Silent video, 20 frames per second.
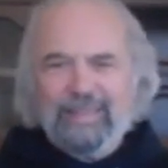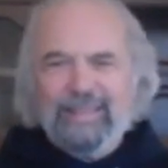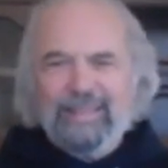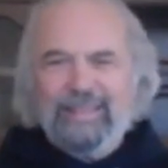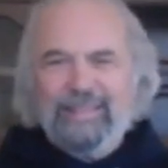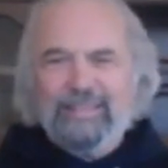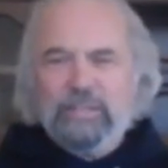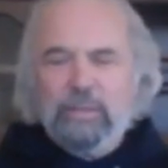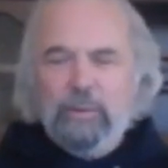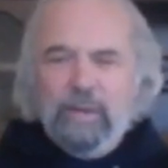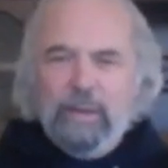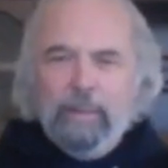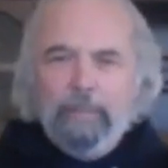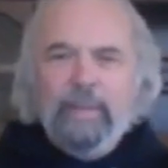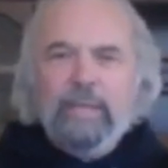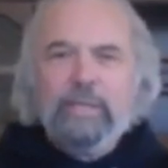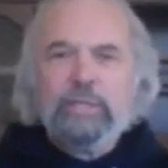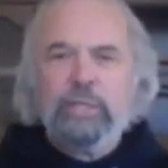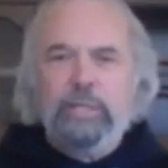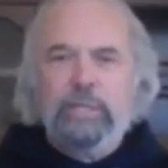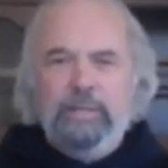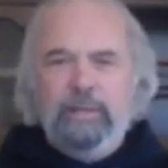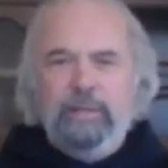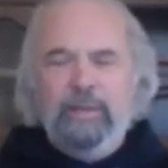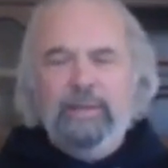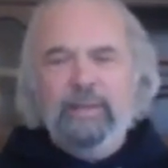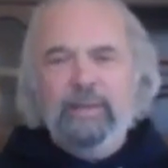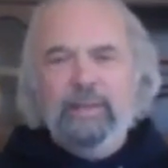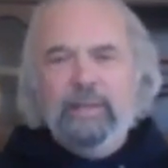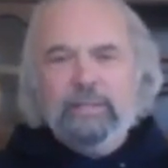So an emission.
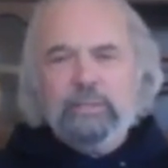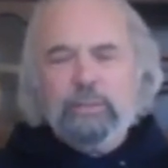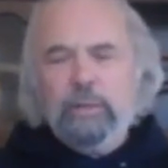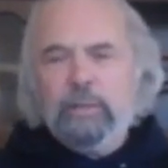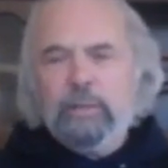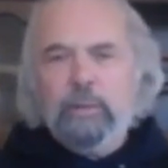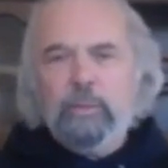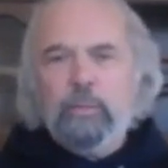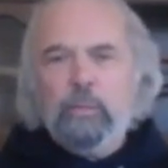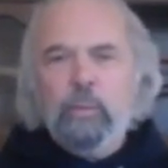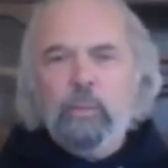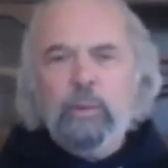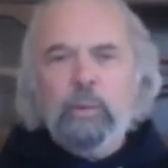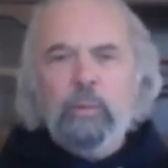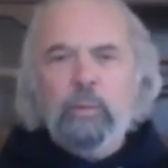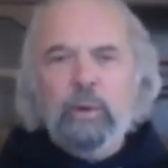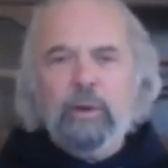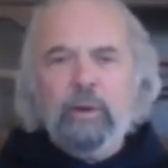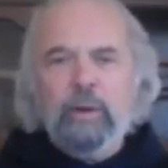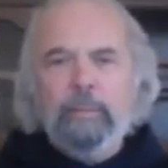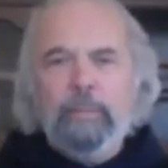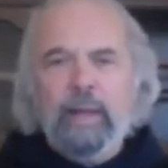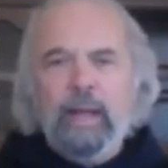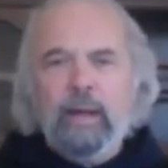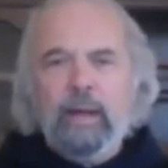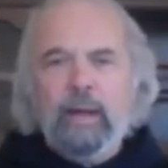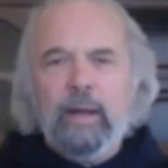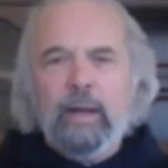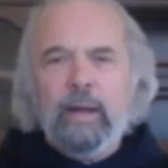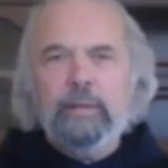So we're
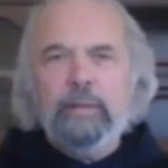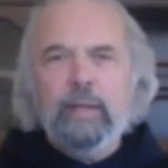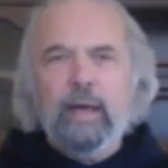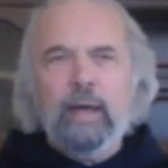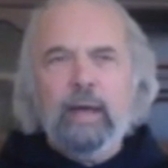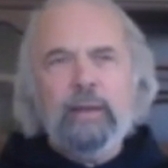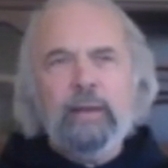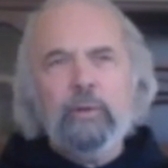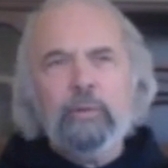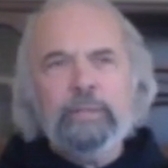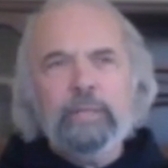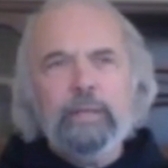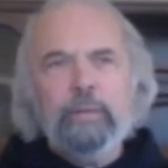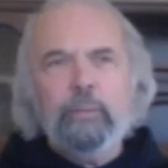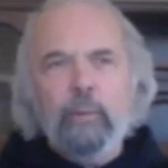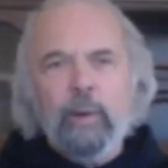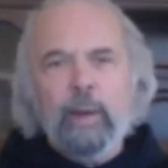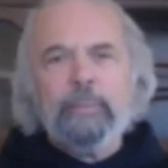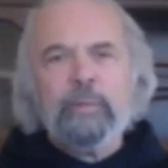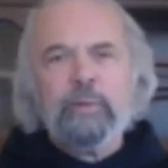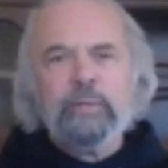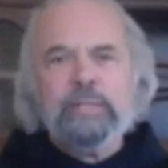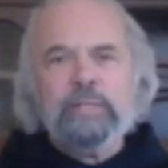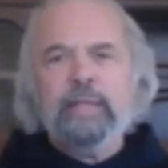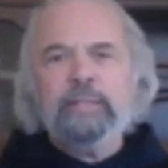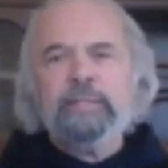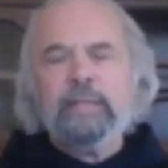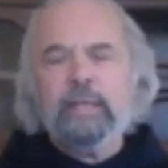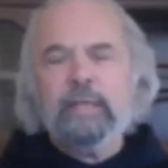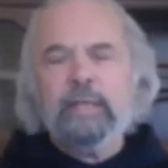about not only
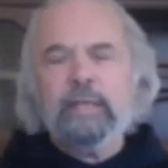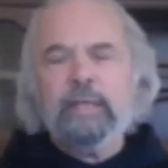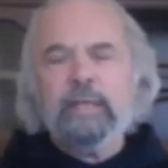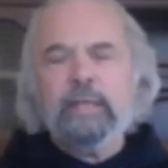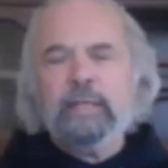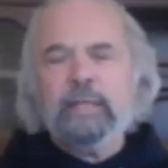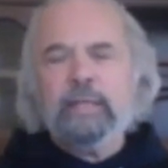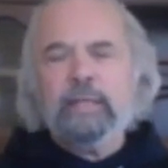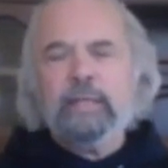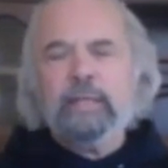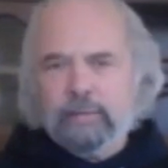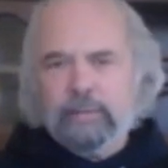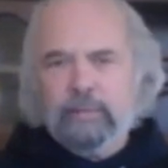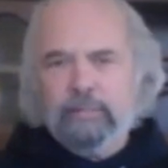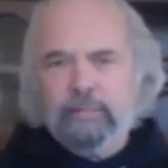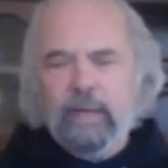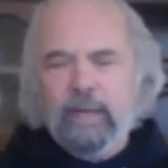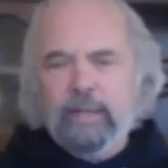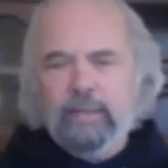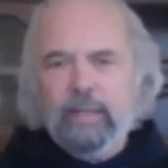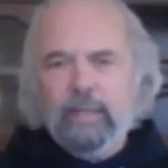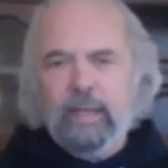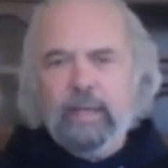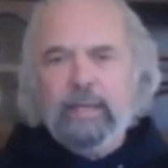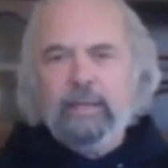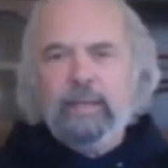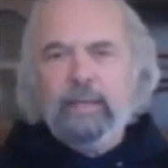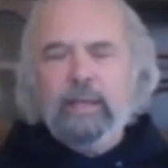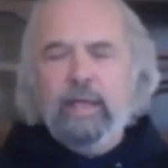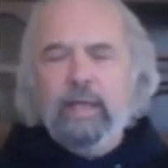representing light,
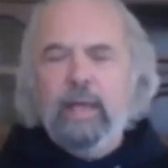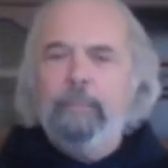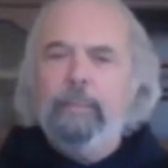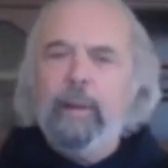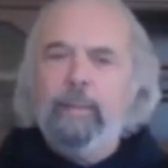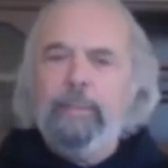divine light,